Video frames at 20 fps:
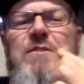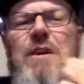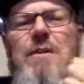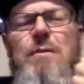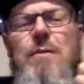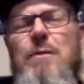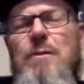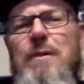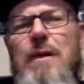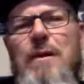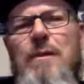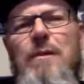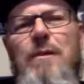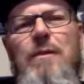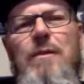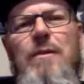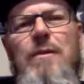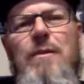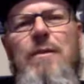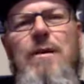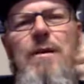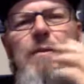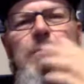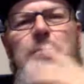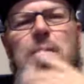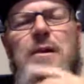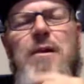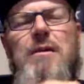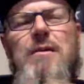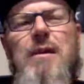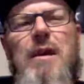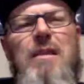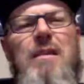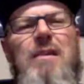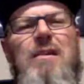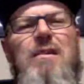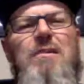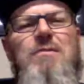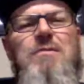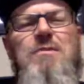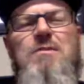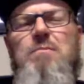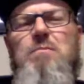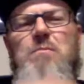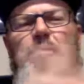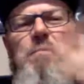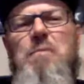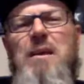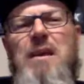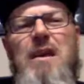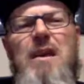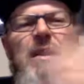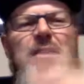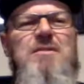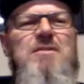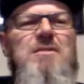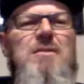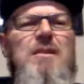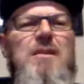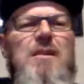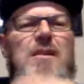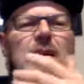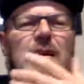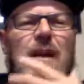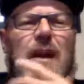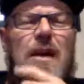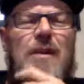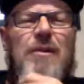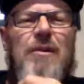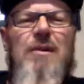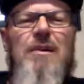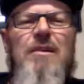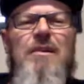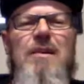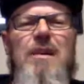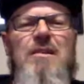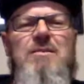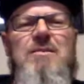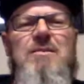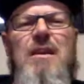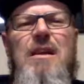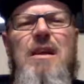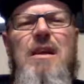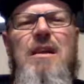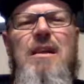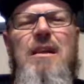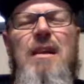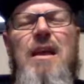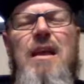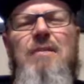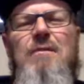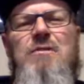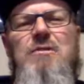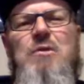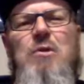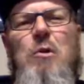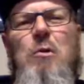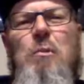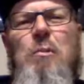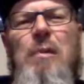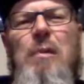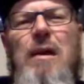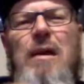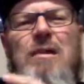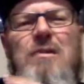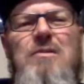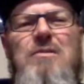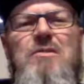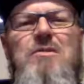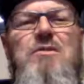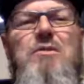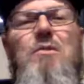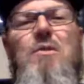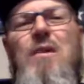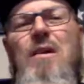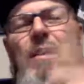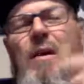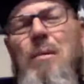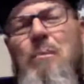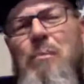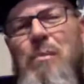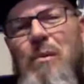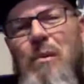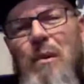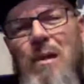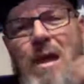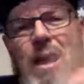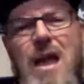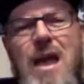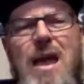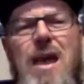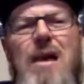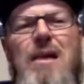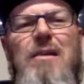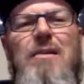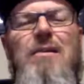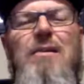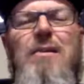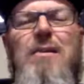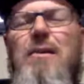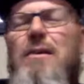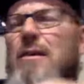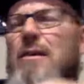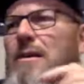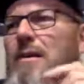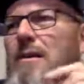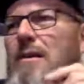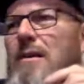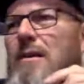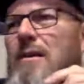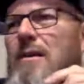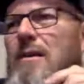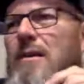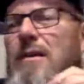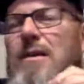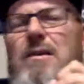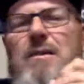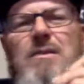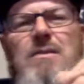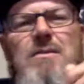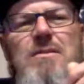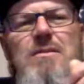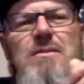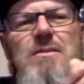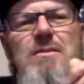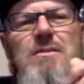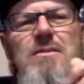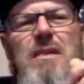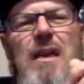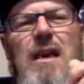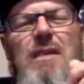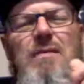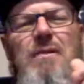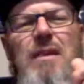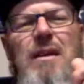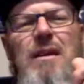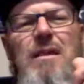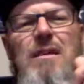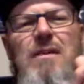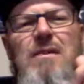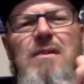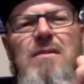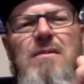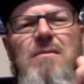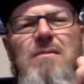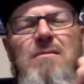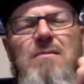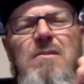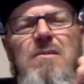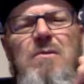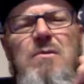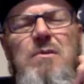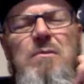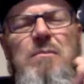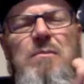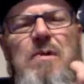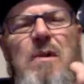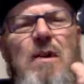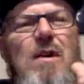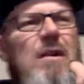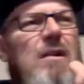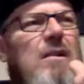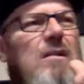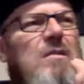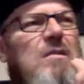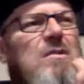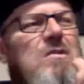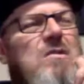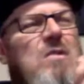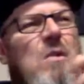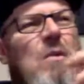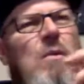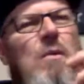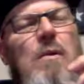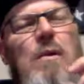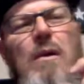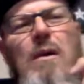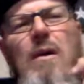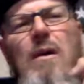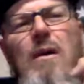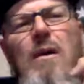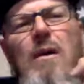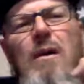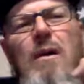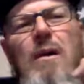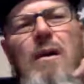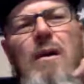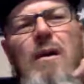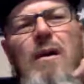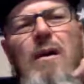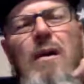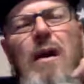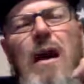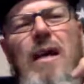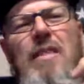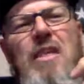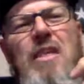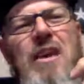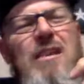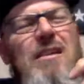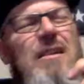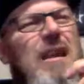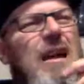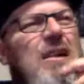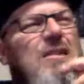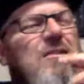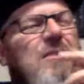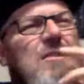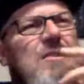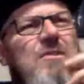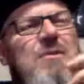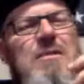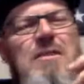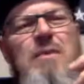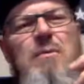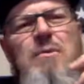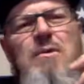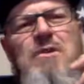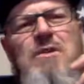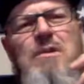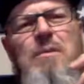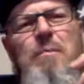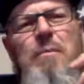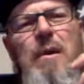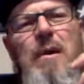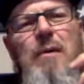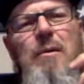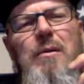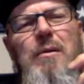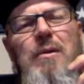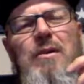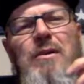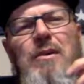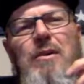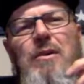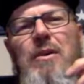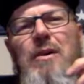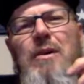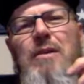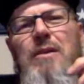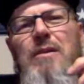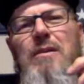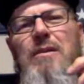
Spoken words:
I wrote down on the thing, but I think I just BS. Like I said, I didn't have a show planned, because the show I got planned is having Eddie do some talking. So I think next Thursday we should be able to do it.